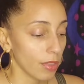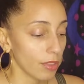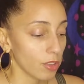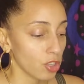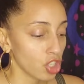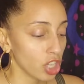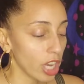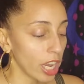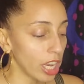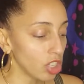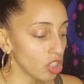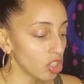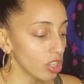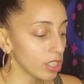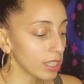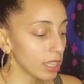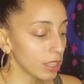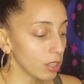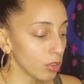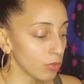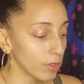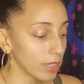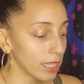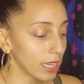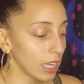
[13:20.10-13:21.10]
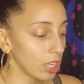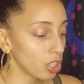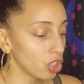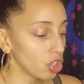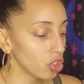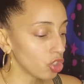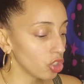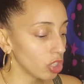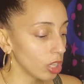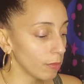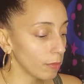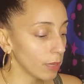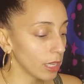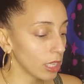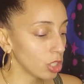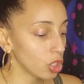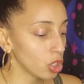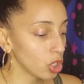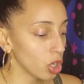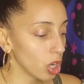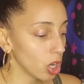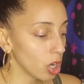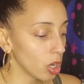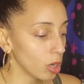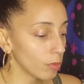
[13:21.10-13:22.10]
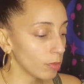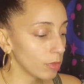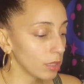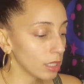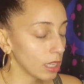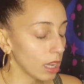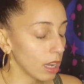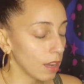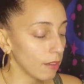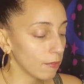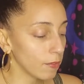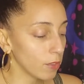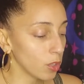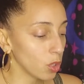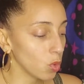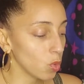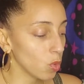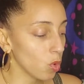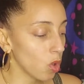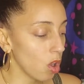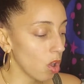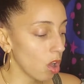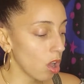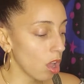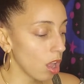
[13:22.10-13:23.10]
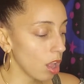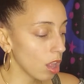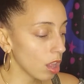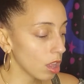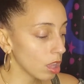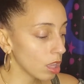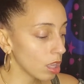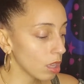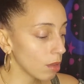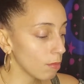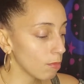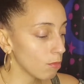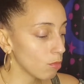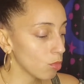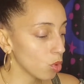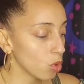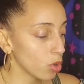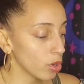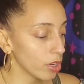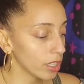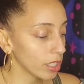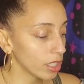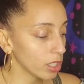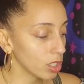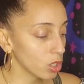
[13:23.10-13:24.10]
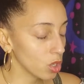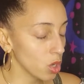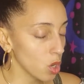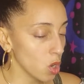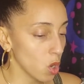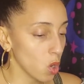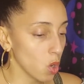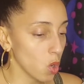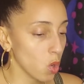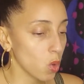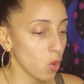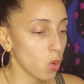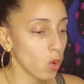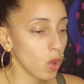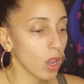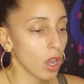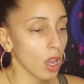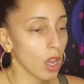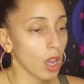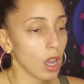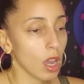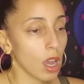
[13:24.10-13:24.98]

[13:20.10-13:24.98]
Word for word: changes in the relationship in terms of you all more so